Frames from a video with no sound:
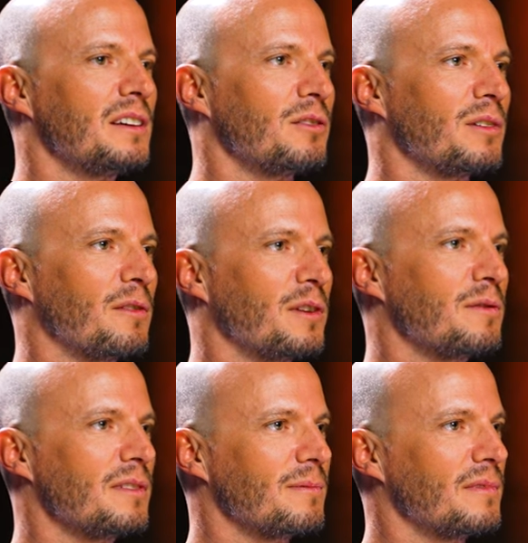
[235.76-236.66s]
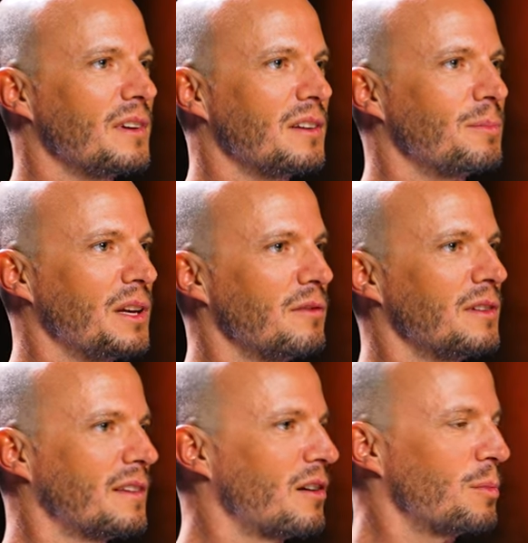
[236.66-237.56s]
you know, to have given, you know, been given
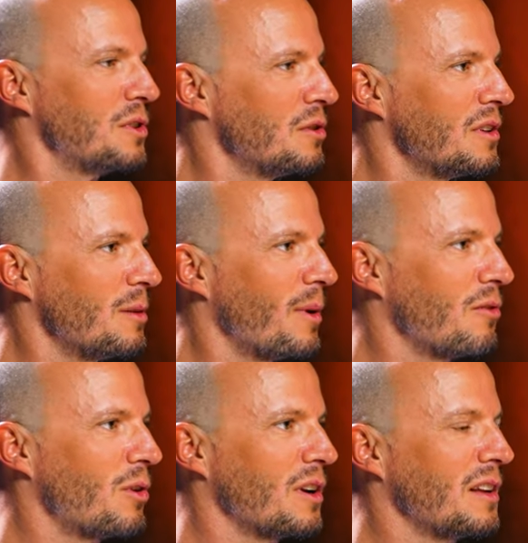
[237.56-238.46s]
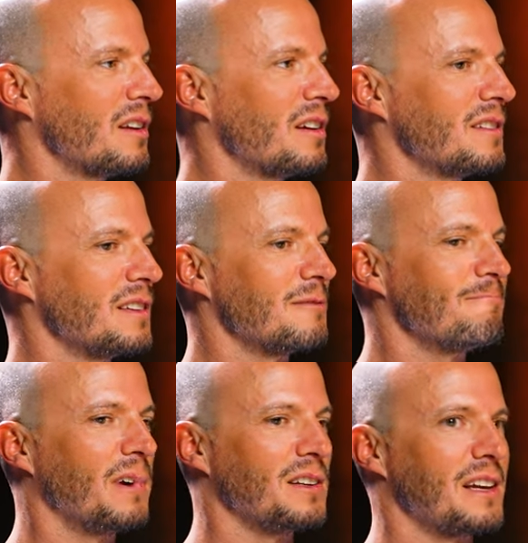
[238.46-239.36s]
this opportunity by Rocket Internet, and
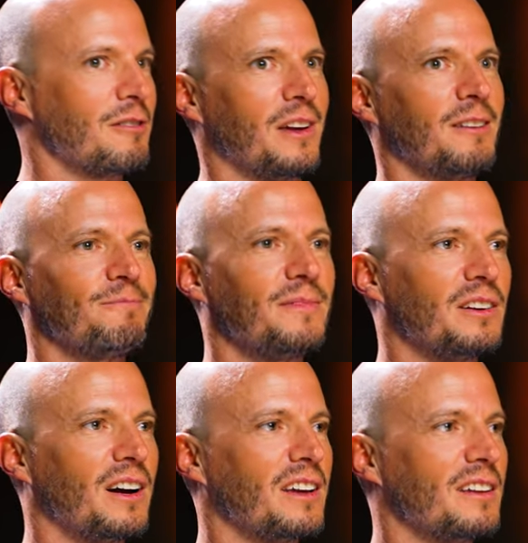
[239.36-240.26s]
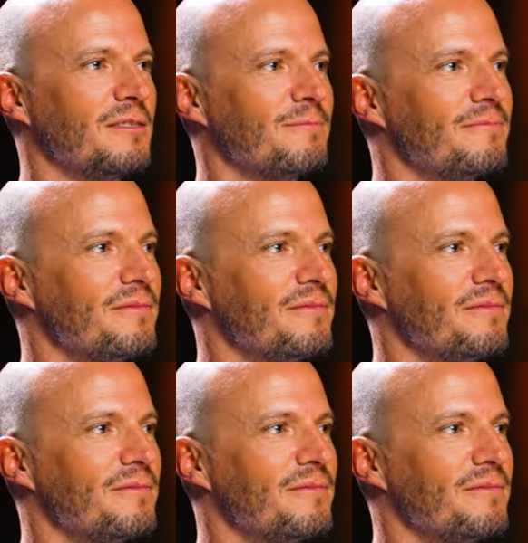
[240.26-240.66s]
I was like, okay, you know, I can